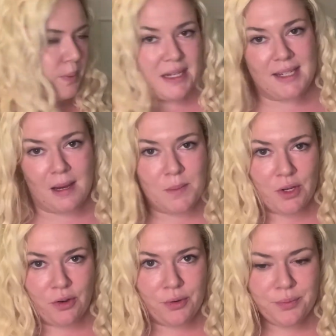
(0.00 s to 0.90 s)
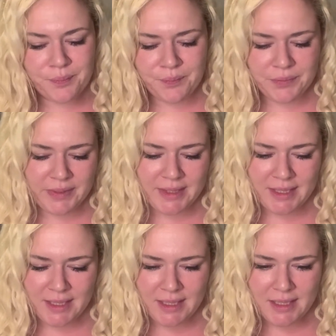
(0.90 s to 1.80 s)
bedtime hero.
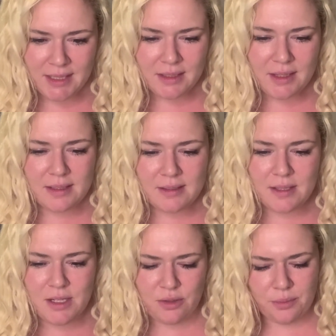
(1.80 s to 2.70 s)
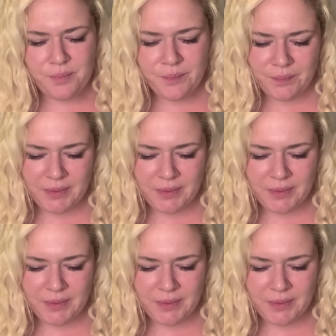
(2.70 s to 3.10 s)
That's the Neom.